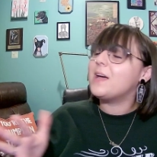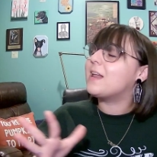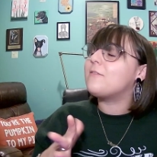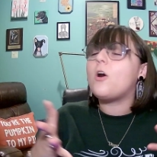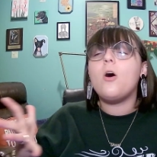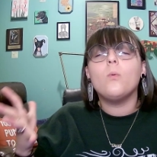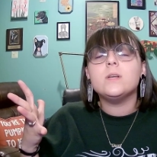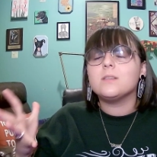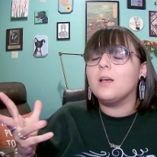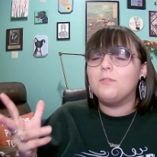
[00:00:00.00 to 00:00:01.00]
And I've
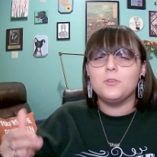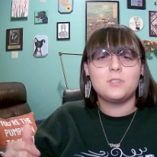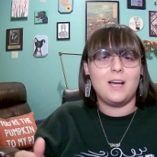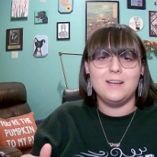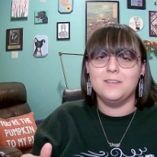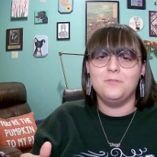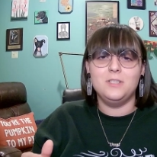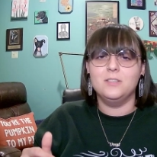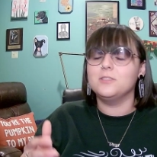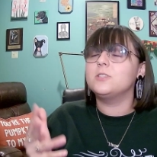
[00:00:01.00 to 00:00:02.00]
always loved those kind of
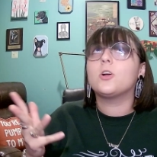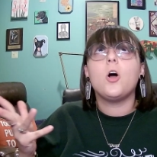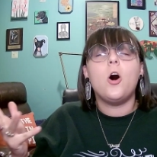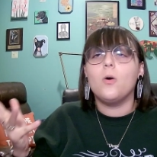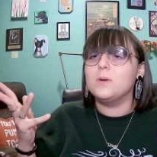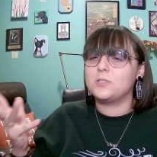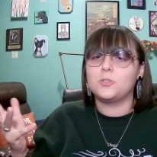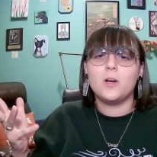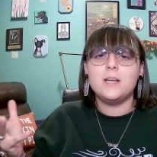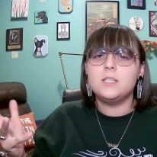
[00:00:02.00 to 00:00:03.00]
deals. They're always
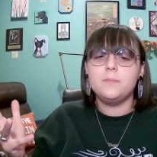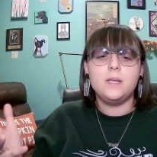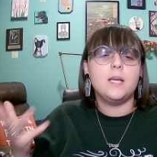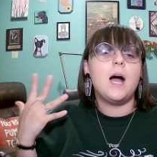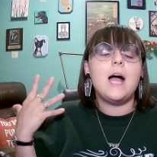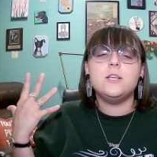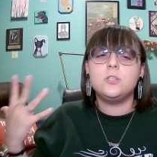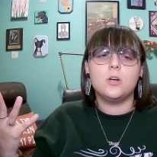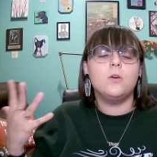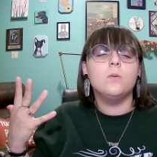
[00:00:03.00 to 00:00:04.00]
great to me. I
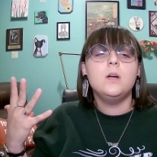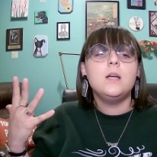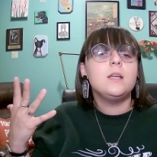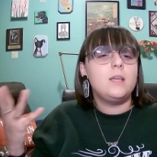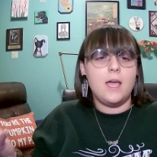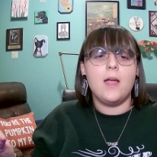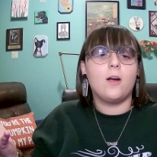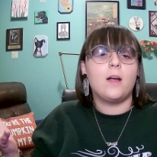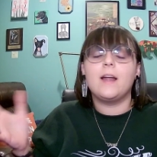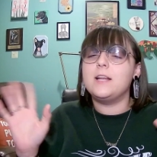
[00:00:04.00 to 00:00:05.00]
don't
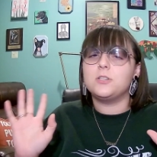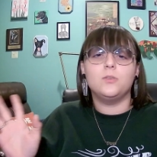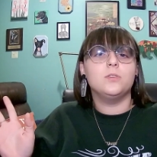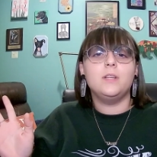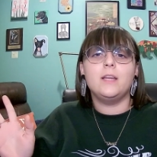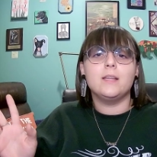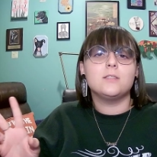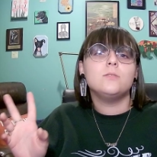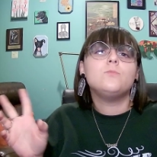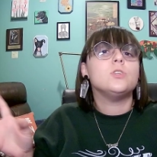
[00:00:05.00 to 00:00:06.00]
care, and I don't think
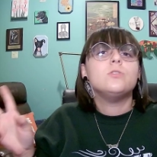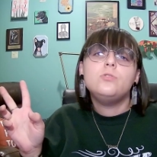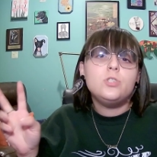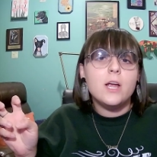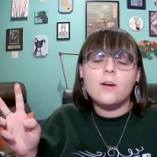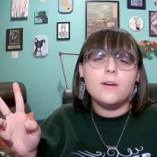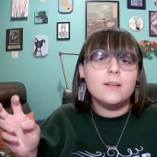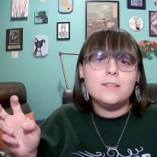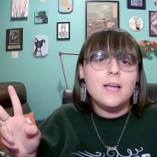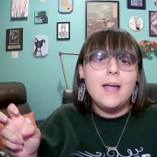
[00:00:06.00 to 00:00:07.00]
it's just
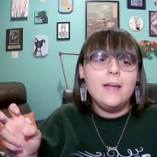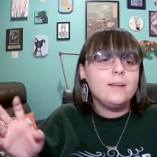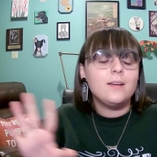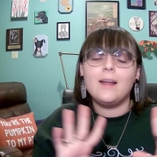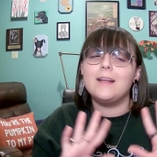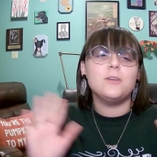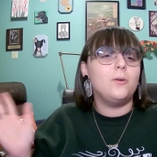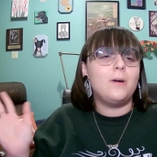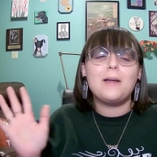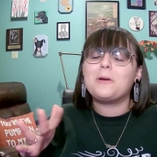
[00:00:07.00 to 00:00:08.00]
charity tank. And I
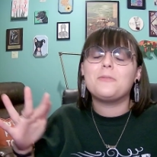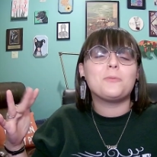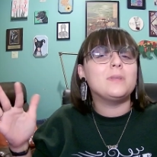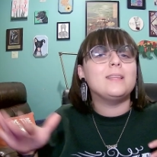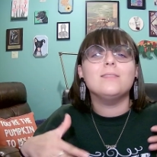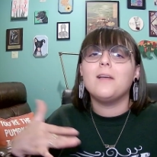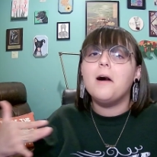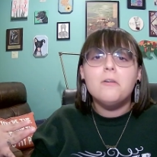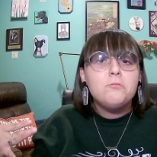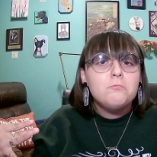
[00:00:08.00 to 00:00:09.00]
don't I don't even really
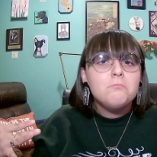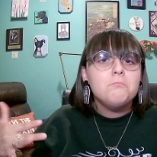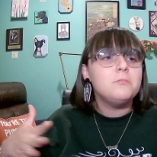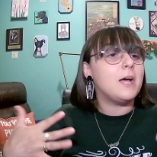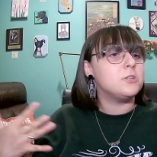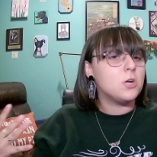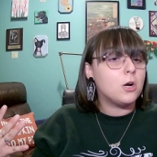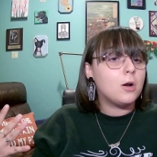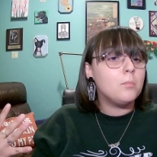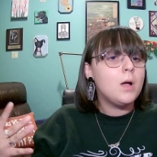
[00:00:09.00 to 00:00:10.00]
love that
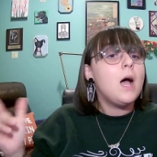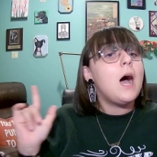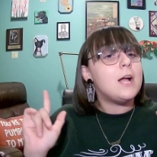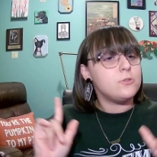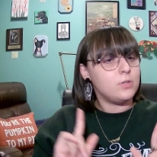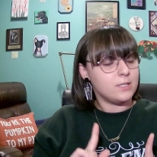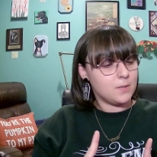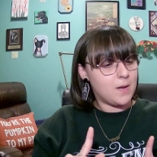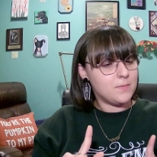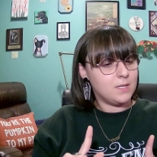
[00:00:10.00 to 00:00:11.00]
term. I do think
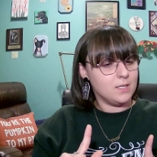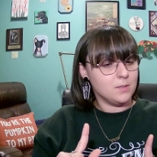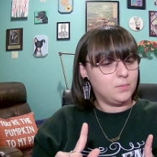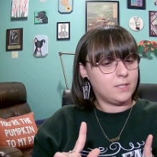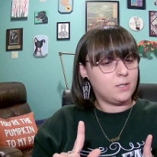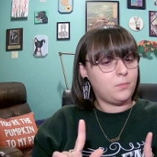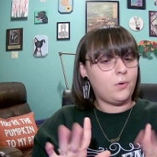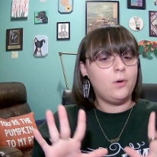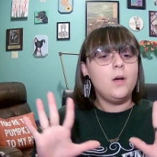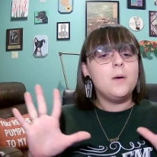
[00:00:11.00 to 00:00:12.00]
sometimes it is
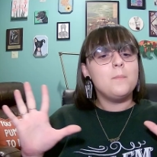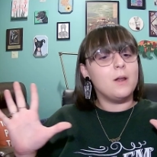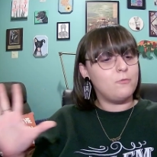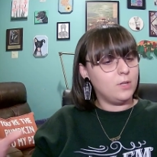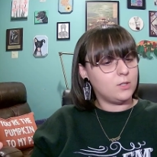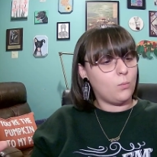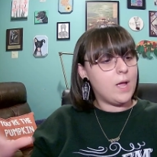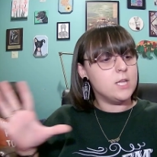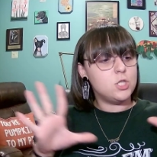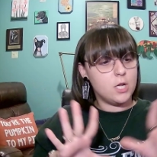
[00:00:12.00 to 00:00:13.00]
applicable, but I feel like the
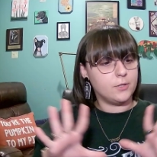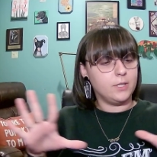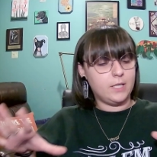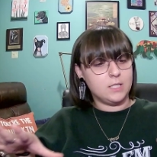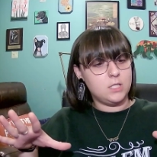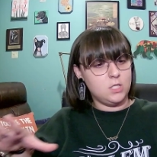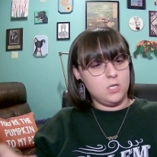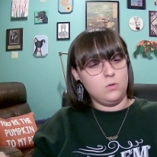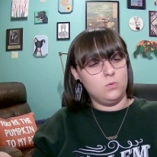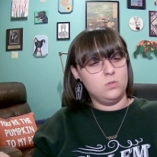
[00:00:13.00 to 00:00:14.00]
way it generally gets
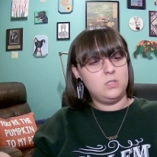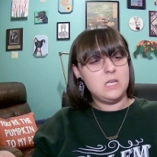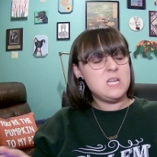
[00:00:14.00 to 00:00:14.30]
used,